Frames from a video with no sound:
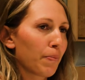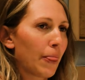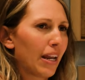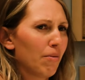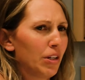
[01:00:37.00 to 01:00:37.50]
Mm-hmm.
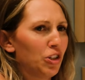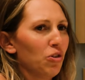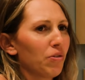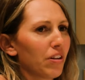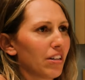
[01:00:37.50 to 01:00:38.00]
And I mean, shoot
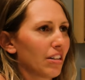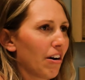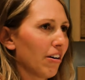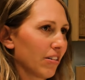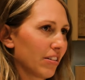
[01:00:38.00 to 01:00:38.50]
for the
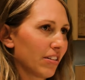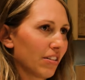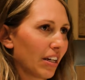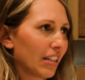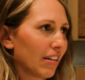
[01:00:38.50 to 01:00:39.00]
stars.
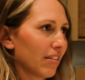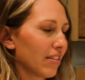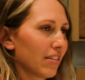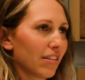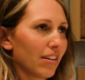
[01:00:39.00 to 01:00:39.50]
Like right. there's